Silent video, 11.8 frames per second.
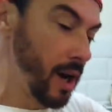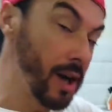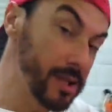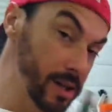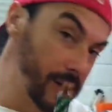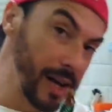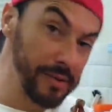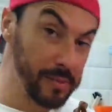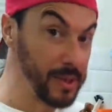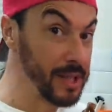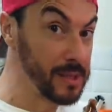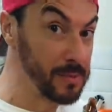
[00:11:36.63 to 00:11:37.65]
I do love a
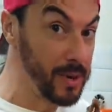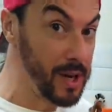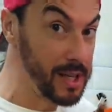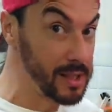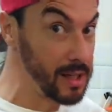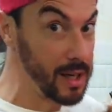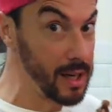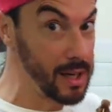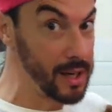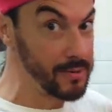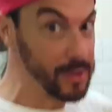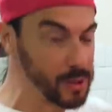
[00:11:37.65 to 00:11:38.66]
bit of spice and I
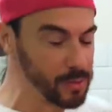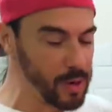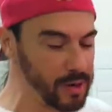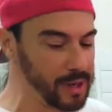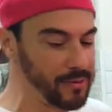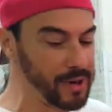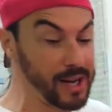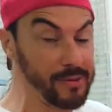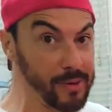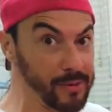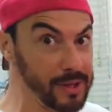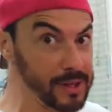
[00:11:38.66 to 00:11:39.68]
love the smoky
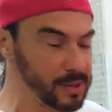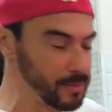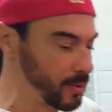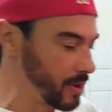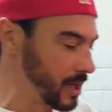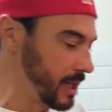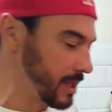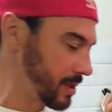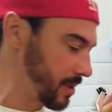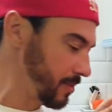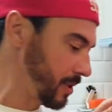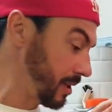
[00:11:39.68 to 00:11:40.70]
flavour of this chipotle,
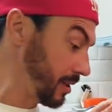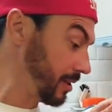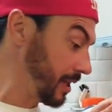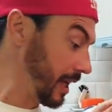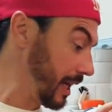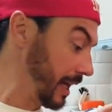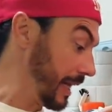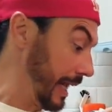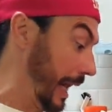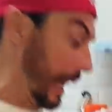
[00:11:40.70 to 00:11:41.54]
so I'm going to get